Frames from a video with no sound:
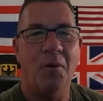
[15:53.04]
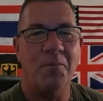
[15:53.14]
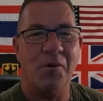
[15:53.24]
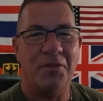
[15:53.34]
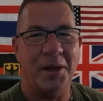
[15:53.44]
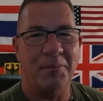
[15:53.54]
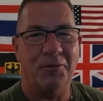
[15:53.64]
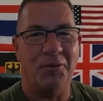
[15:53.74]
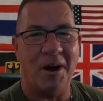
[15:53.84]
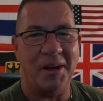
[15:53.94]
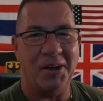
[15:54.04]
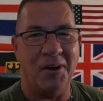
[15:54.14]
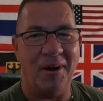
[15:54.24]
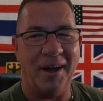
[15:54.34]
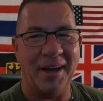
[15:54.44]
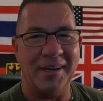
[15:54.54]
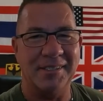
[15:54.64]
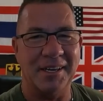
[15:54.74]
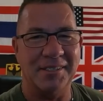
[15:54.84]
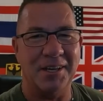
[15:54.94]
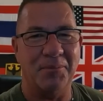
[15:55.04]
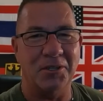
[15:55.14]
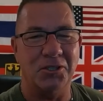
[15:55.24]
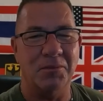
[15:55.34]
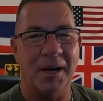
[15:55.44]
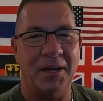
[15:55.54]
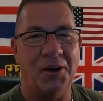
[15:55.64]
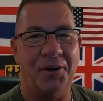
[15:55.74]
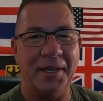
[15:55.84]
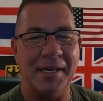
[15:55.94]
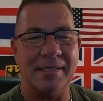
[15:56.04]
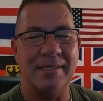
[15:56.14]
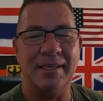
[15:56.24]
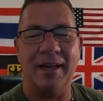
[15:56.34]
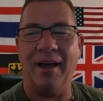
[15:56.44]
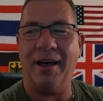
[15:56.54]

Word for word: One more thing before I go, I got to say something to my audience.